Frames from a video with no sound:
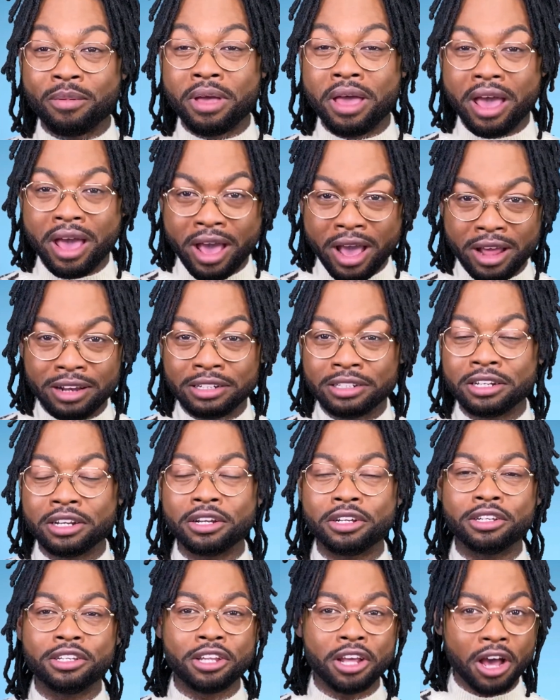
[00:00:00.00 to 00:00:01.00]
head
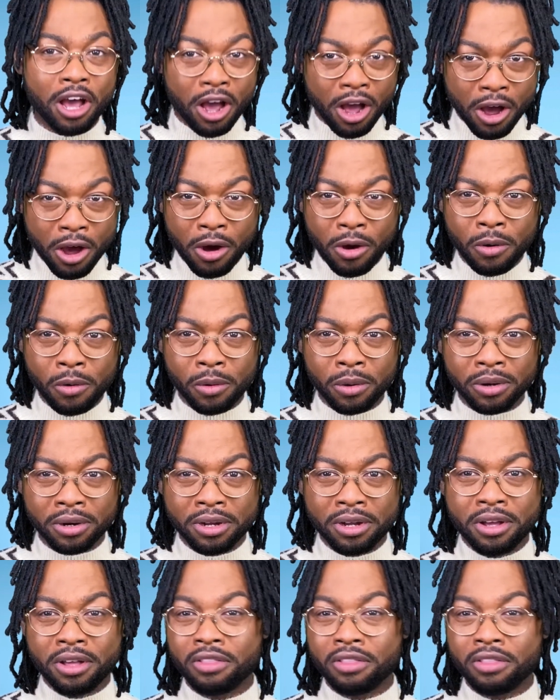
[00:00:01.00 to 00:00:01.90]
to toe.